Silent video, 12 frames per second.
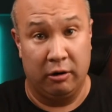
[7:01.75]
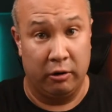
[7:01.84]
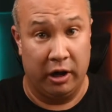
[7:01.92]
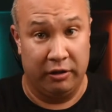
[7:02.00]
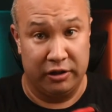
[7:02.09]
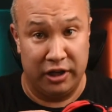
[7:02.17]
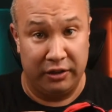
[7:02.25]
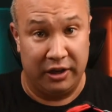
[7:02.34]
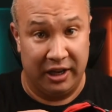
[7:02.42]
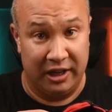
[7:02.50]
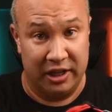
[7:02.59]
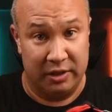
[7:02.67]
Okay, there's nothing
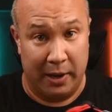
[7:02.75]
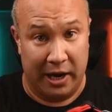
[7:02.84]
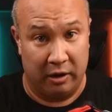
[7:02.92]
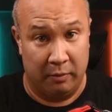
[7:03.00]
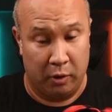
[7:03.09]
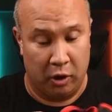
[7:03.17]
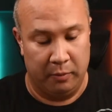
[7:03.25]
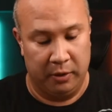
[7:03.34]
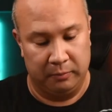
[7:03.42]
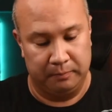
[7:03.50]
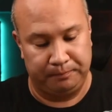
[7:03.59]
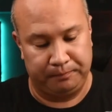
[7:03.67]
in this back compartment.
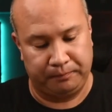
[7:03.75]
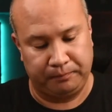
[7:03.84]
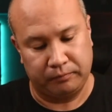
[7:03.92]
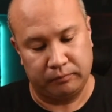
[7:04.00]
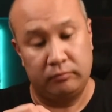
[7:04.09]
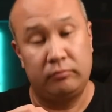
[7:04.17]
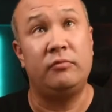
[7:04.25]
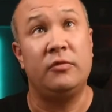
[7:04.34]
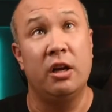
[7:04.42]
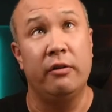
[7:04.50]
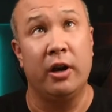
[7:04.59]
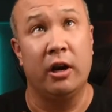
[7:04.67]

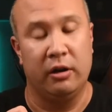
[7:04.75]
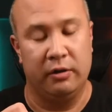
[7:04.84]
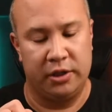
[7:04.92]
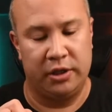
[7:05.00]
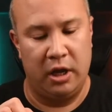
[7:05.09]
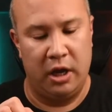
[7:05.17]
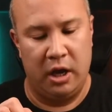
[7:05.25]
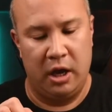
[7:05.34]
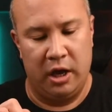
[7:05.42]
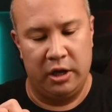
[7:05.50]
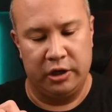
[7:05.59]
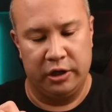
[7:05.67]
Over here, I'm just
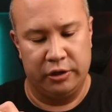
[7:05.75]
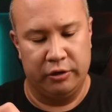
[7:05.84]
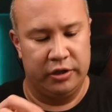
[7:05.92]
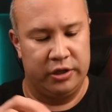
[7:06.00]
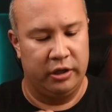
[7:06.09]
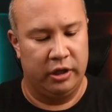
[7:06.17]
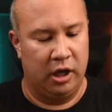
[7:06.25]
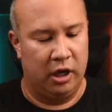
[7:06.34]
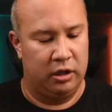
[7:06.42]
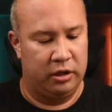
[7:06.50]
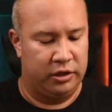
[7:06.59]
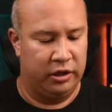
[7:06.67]
trying to show this
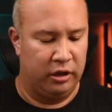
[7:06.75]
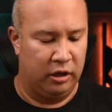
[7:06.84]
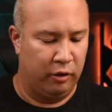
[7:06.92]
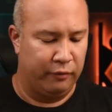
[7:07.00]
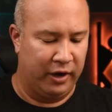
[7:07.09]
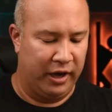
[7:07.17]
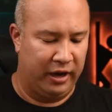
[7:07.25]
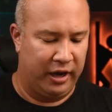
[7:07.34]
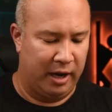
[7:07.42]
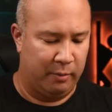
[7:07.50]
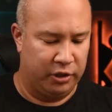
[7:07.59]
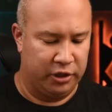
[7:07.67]
to the overhead
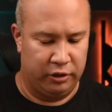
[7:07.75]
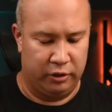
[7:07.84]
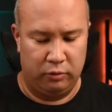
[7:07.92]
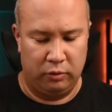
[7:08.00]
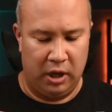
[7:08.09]
camera too.